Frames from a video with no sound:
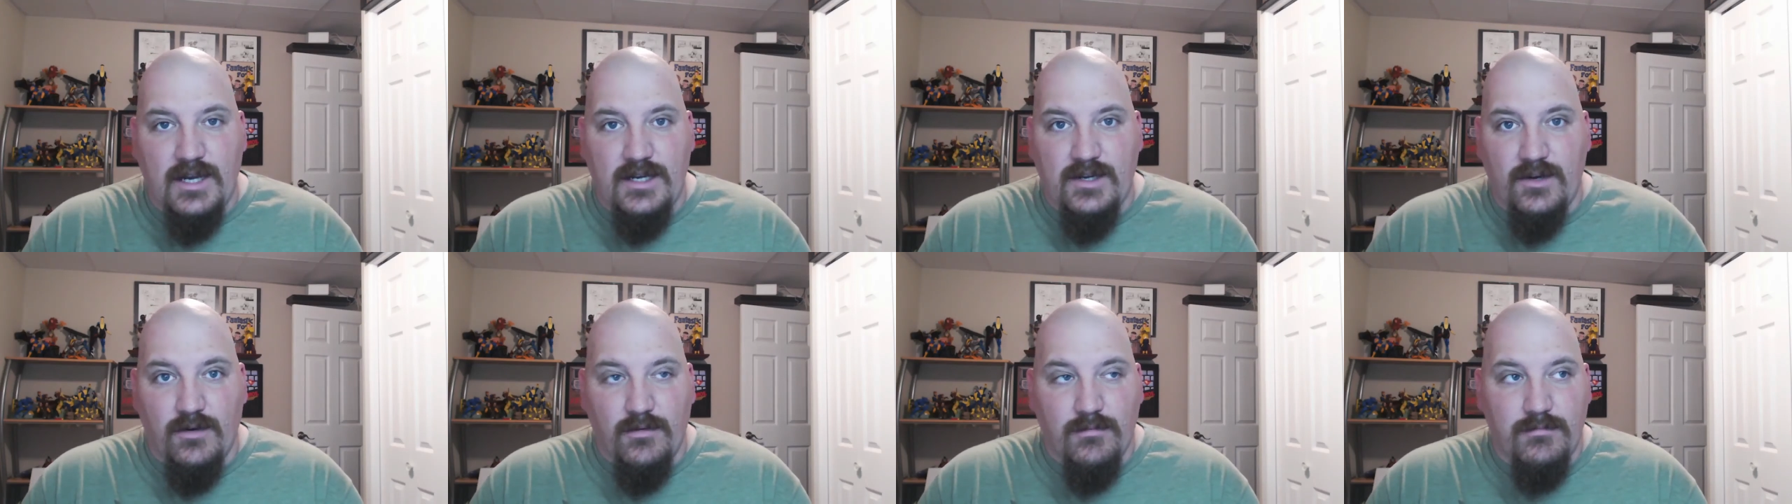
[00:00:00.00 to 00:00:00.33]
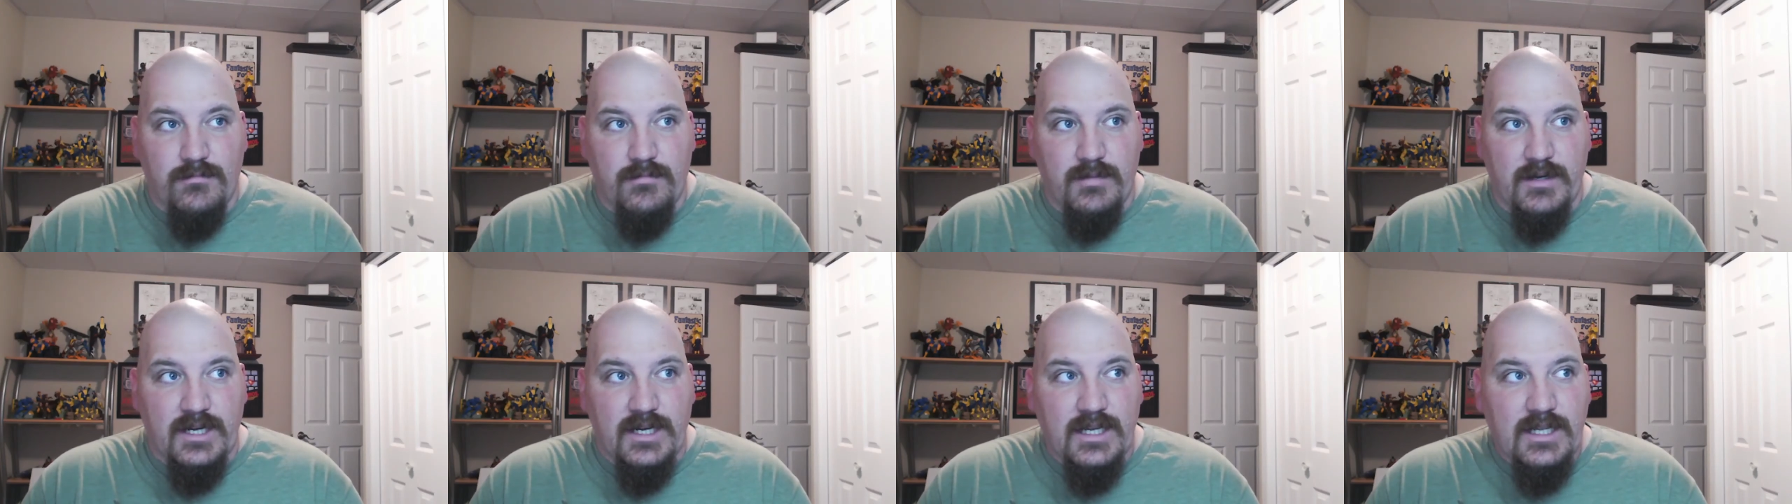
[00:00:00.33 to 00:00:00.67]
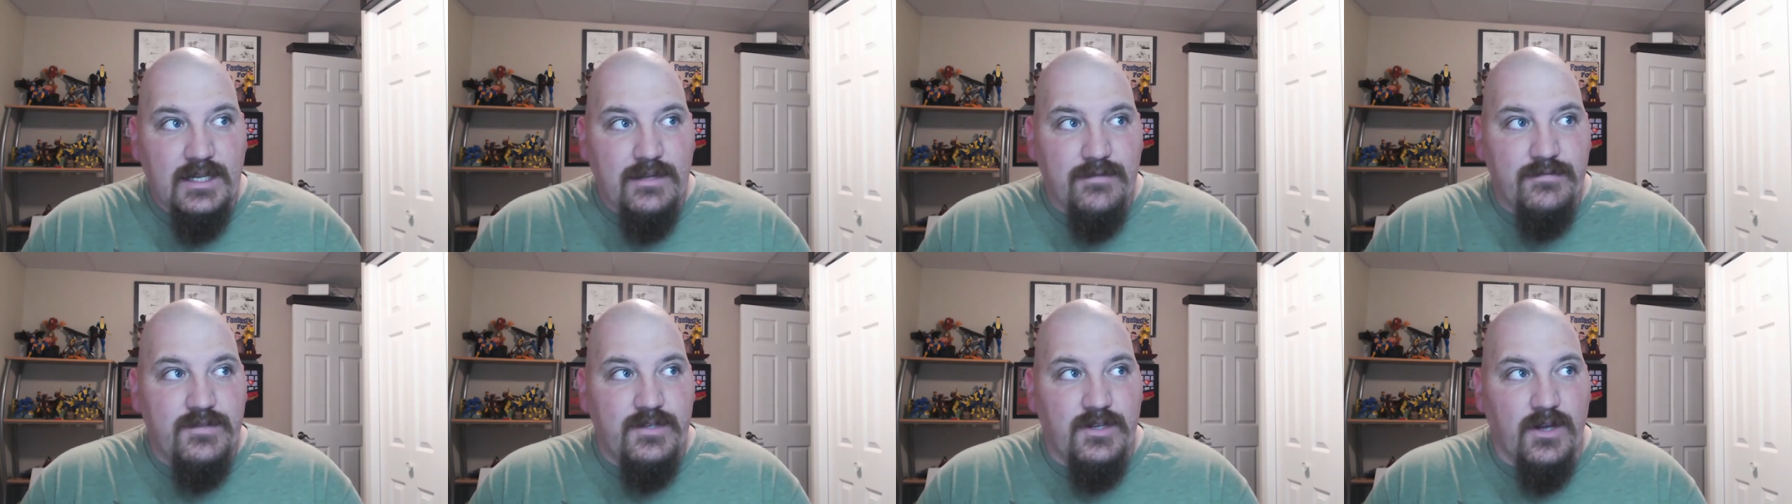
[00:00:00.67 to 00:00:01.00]
I don't
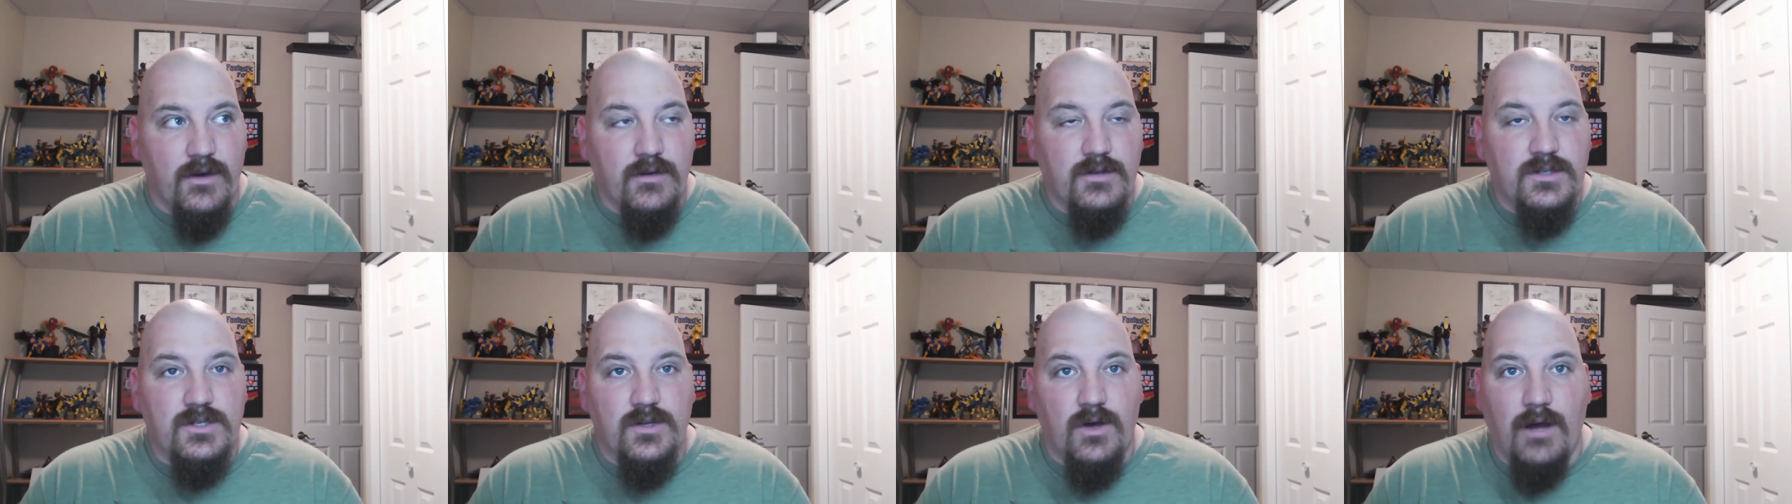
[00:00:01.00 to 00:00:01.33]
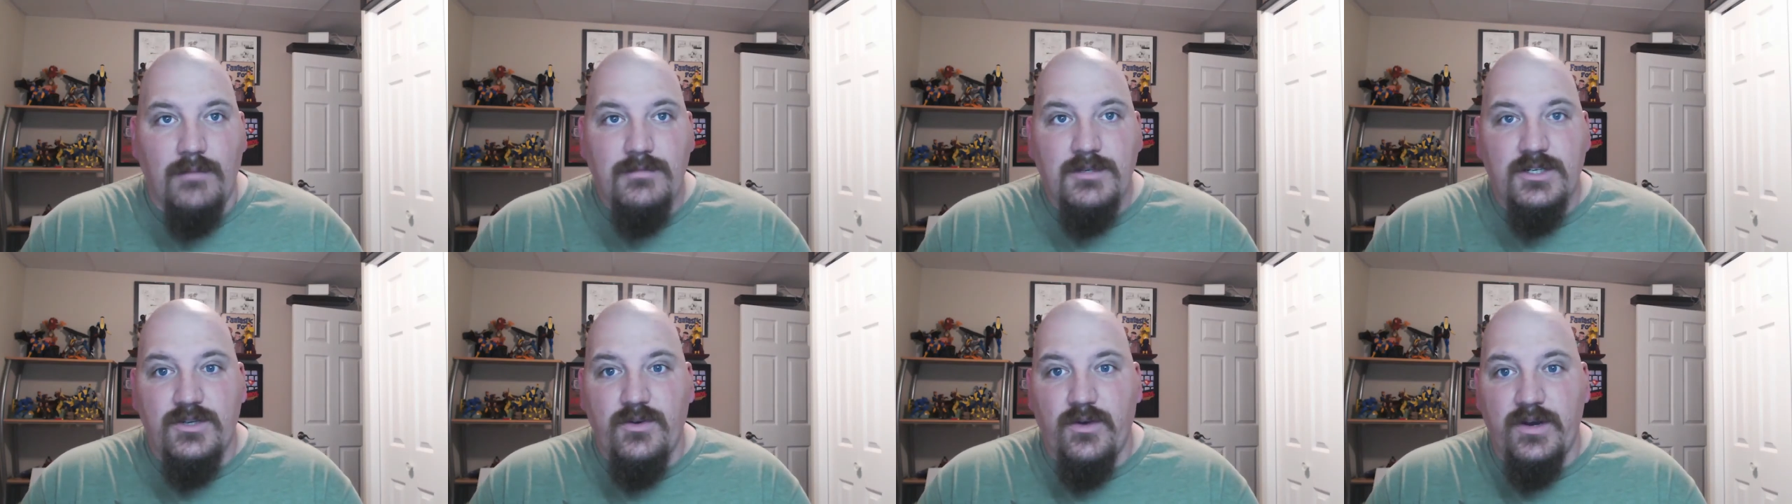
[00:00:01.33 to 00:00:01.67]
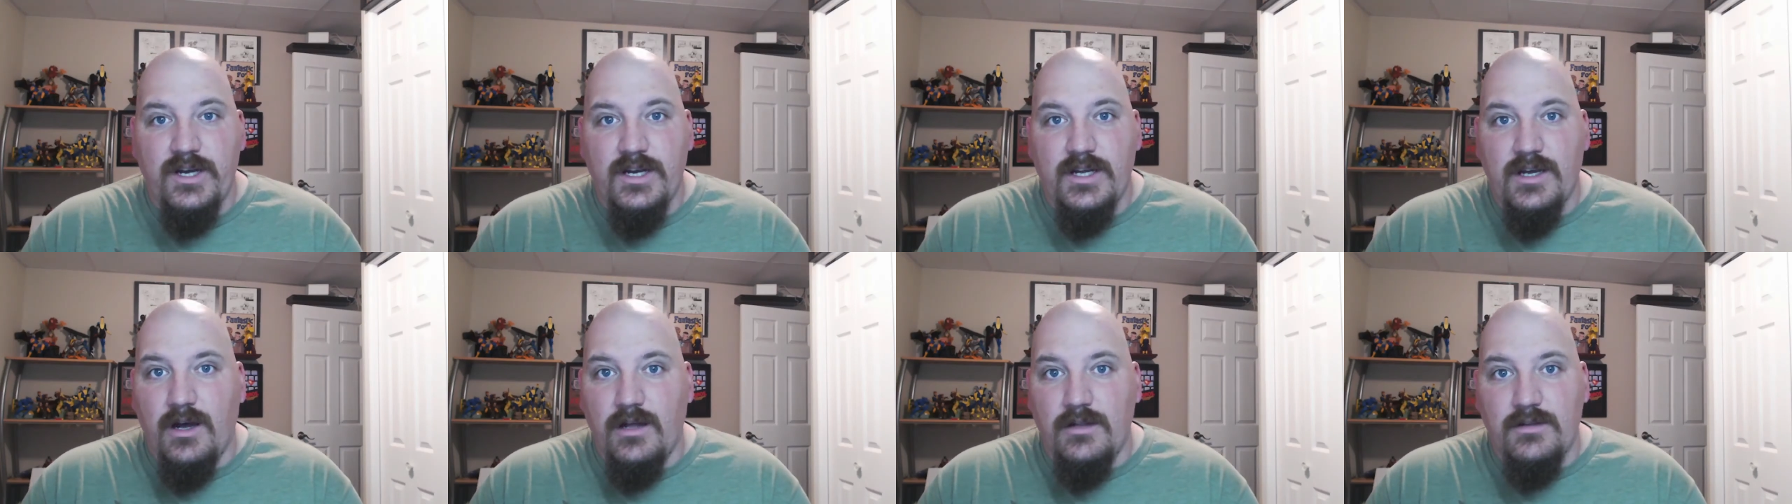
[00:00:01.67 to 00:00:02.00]
believe so. So I'm just going
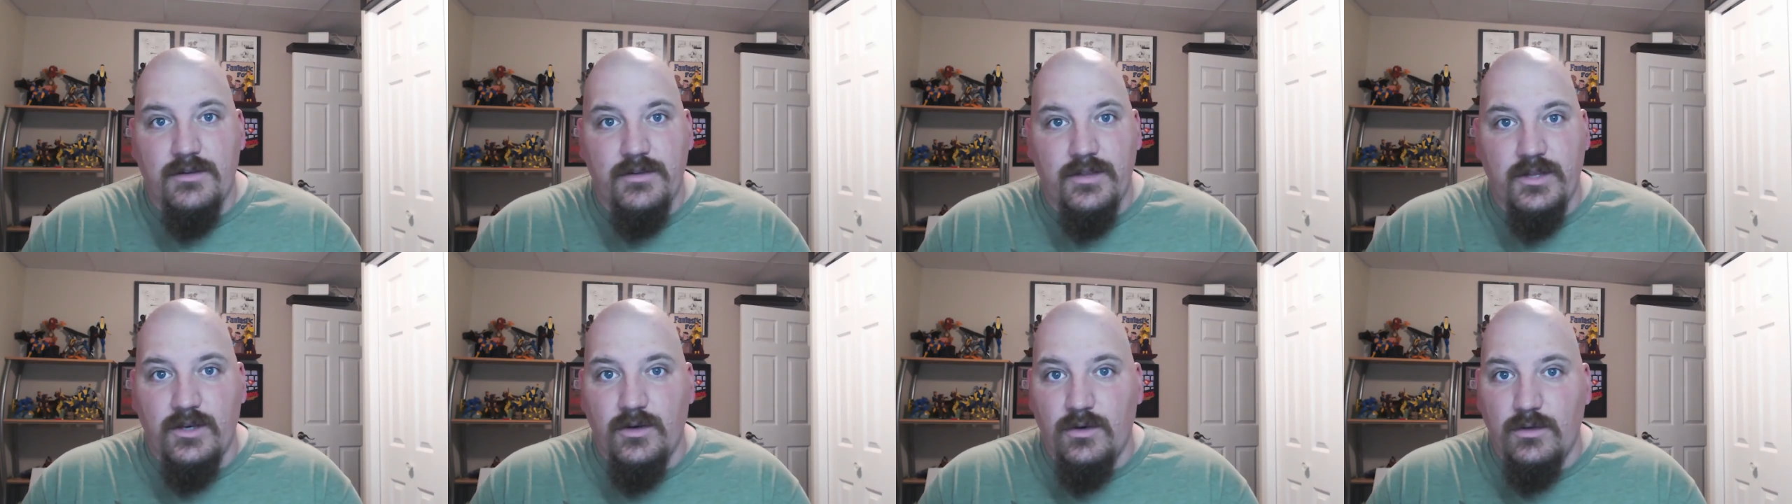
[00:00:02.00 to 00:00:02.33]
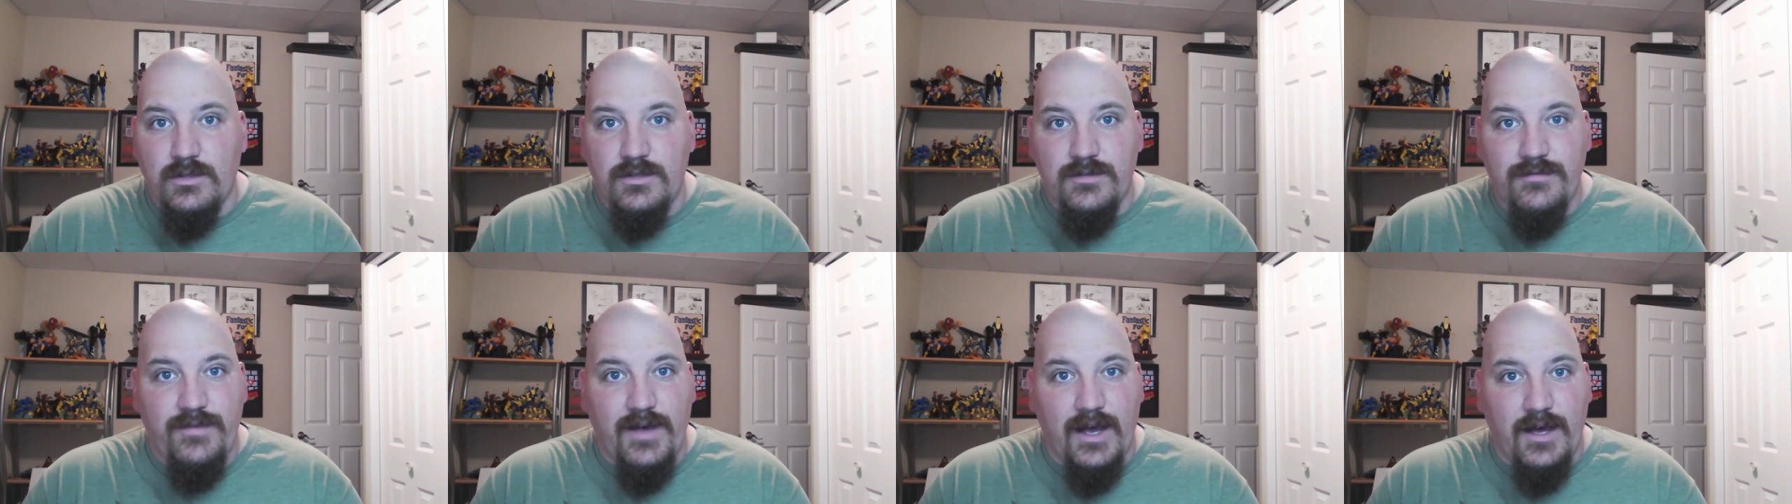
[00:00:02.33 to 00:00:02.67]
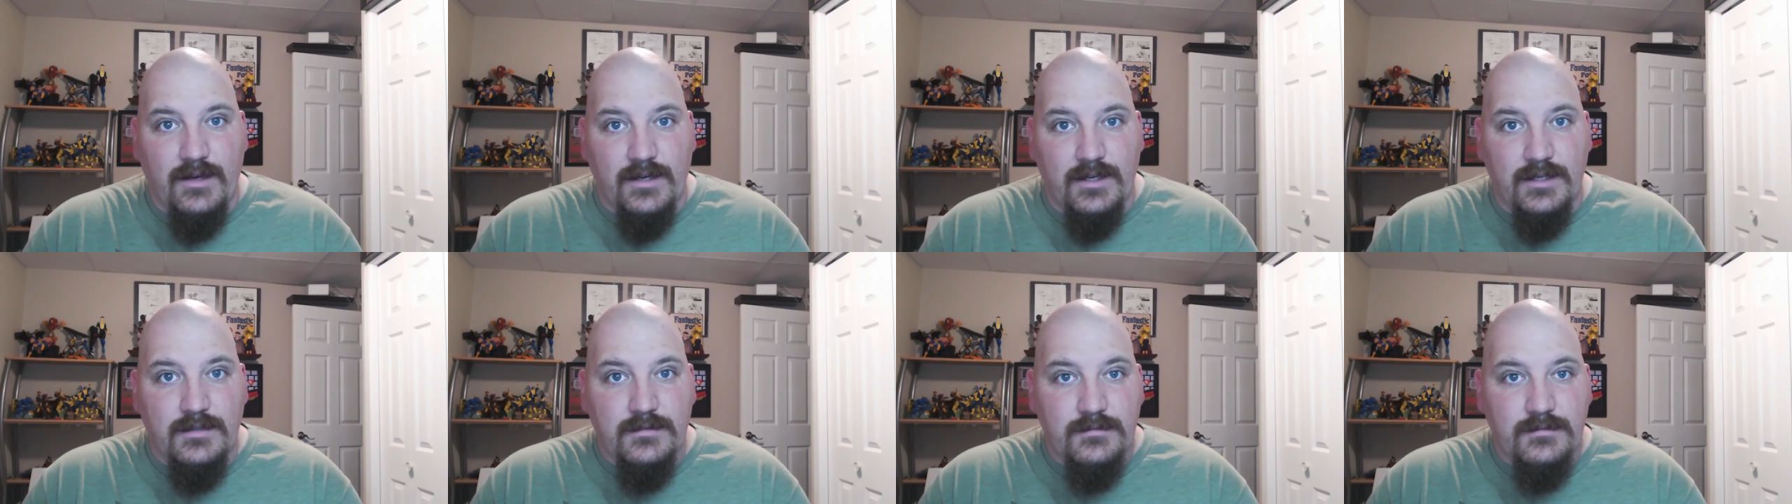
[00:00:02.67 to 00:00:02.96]
to call her the Golden Falcon